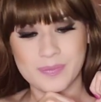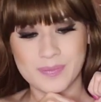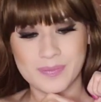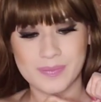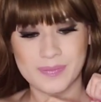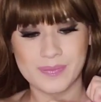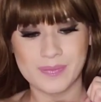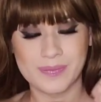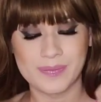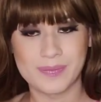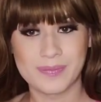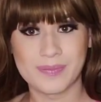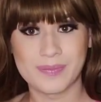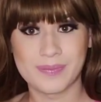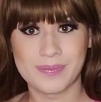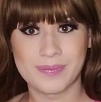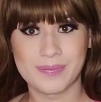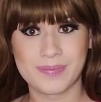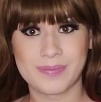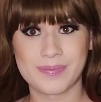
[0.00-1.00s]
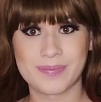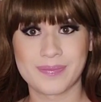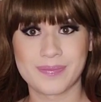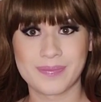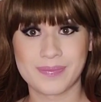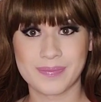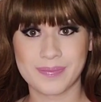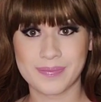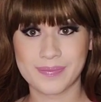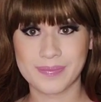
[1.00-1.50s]

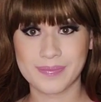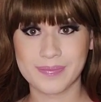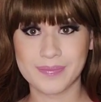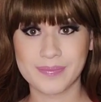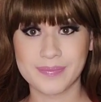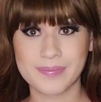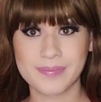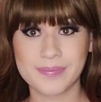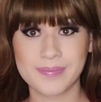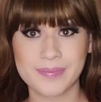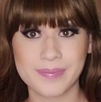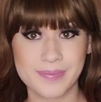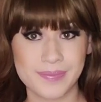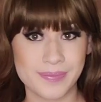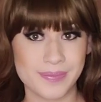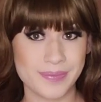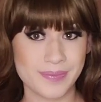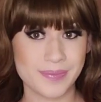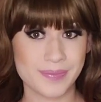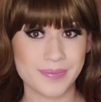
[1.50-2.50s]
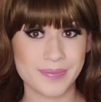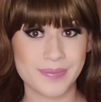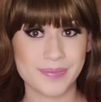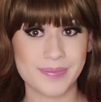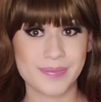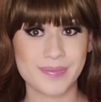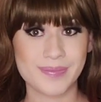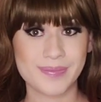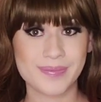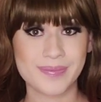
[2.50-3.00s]

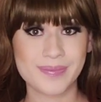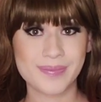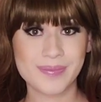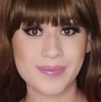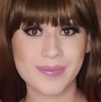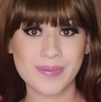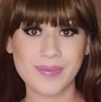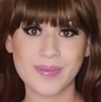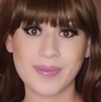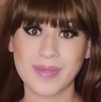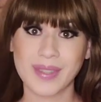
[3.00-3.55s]
[no speech]